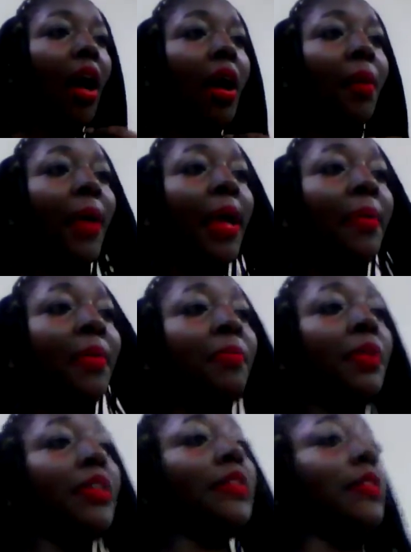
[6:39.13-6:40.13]
baby,
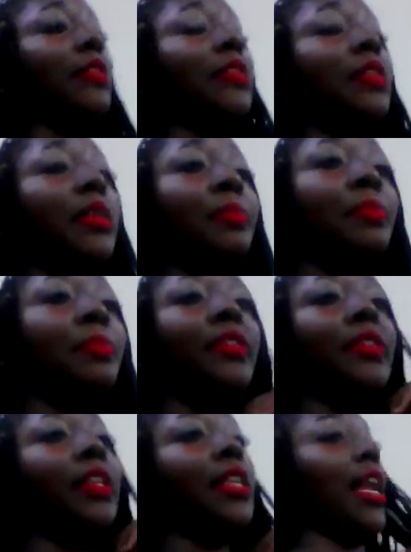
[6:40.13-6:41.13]
Miss
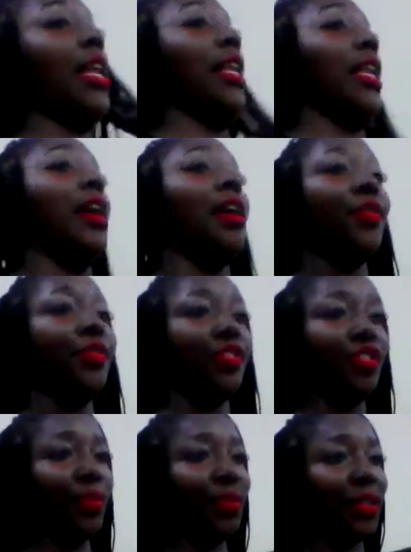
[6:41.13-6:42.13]
Sine left.
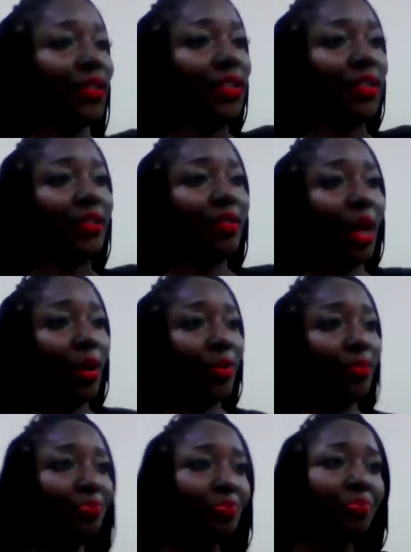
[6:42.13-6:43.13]
She went to the
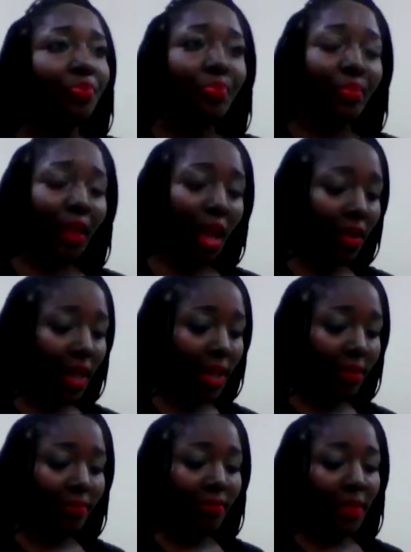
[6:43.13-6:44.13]
store. Okay,
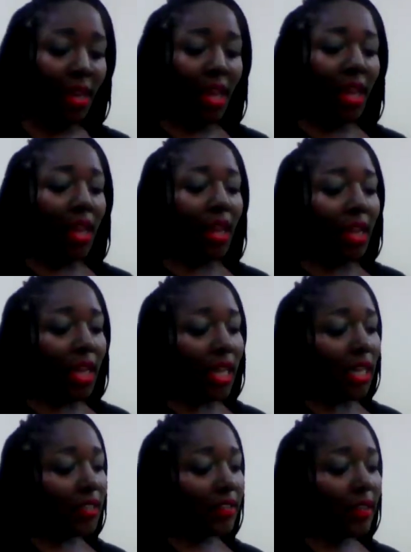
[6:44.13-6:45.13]

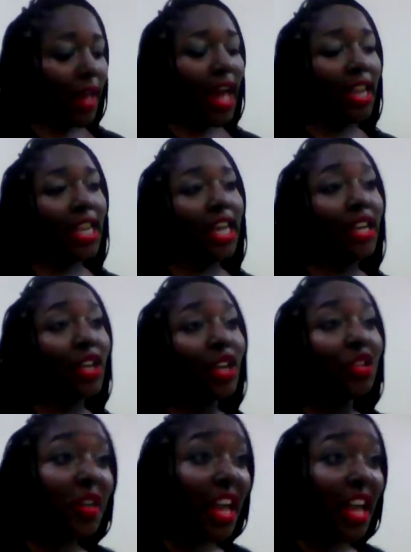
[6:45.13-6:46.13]
so I'll let her know
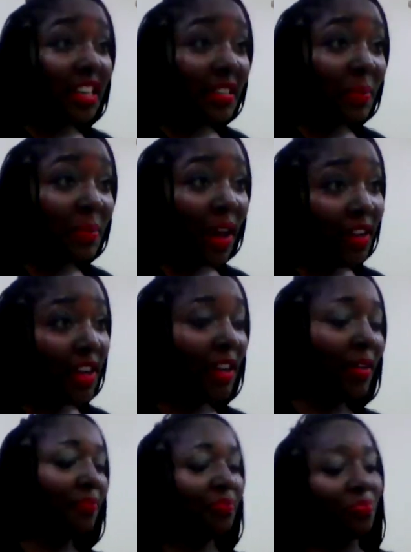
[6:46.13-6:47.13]
you asked about
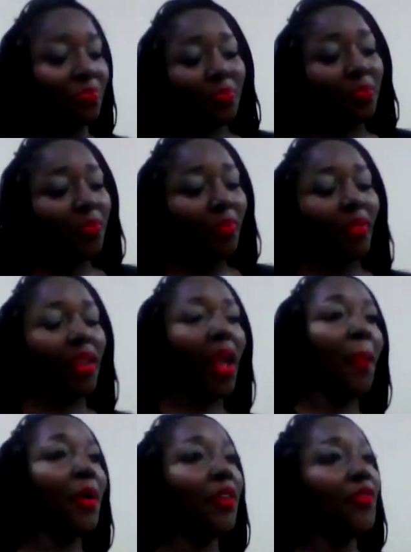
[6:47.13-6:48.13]
her.
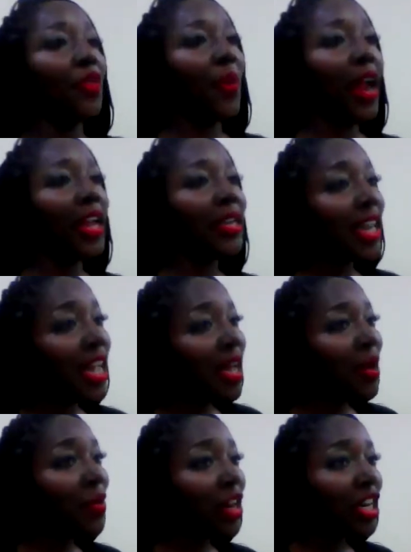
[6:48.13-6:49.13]
But for right now,
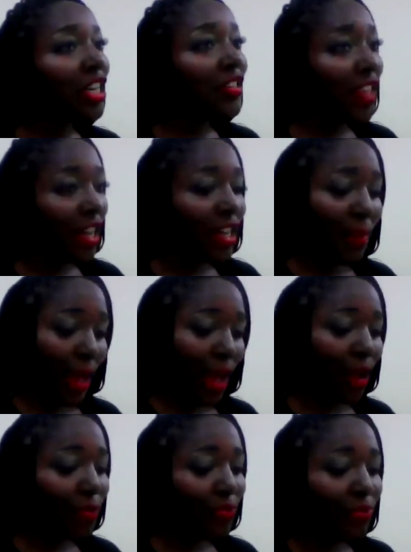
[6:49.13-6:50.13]
we're gonna talk
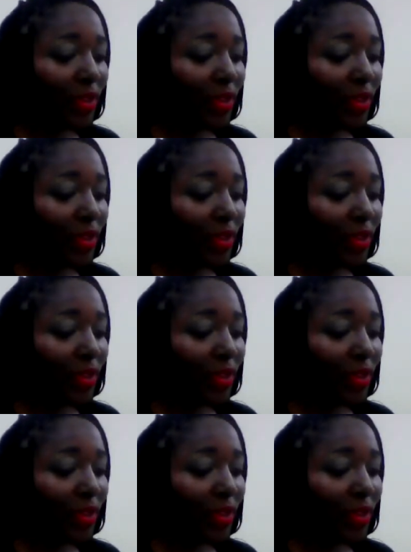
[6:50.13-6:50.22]
about